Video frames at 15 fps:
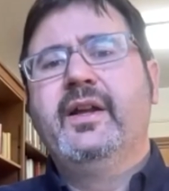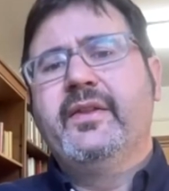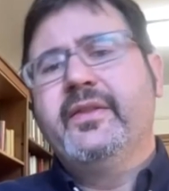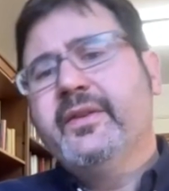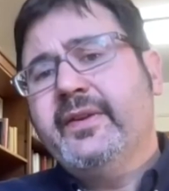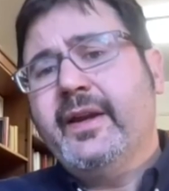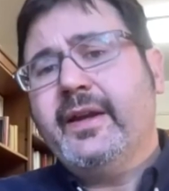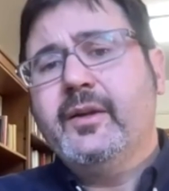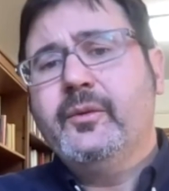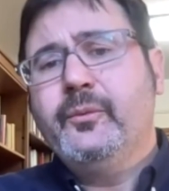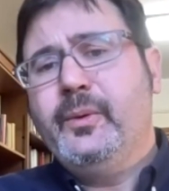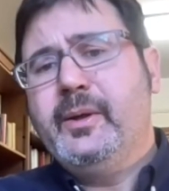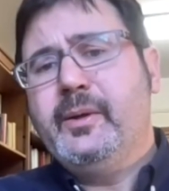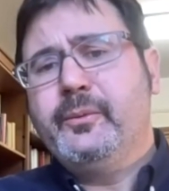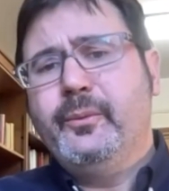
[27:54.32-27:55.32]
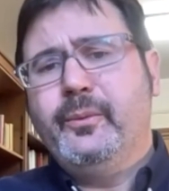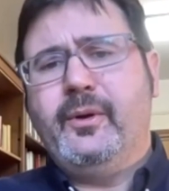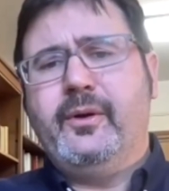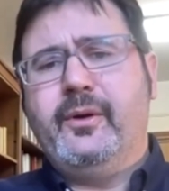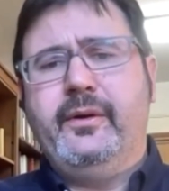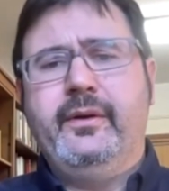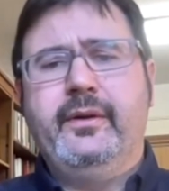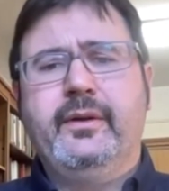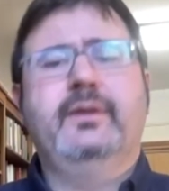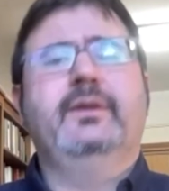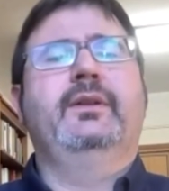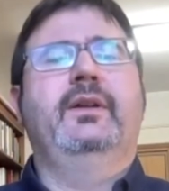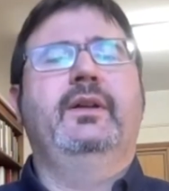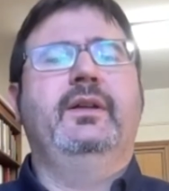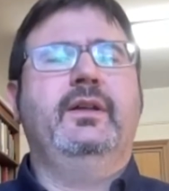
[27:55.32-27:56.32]
The Second World War
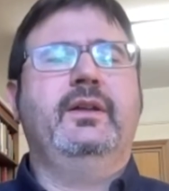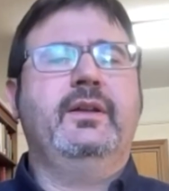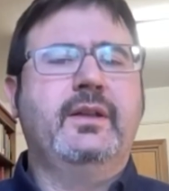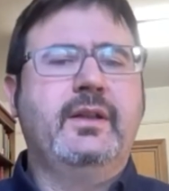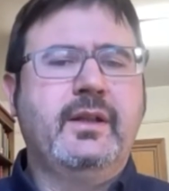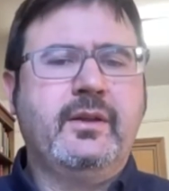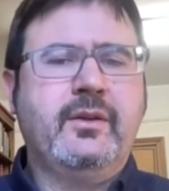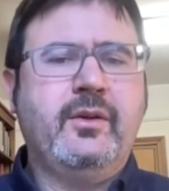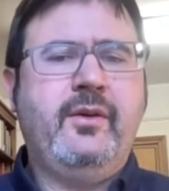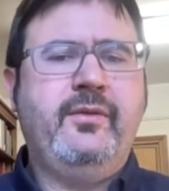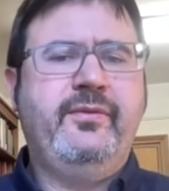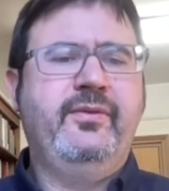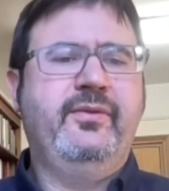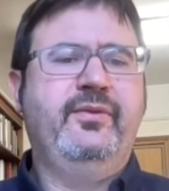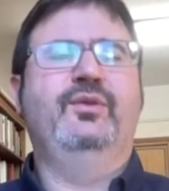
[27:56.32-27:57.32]
cut off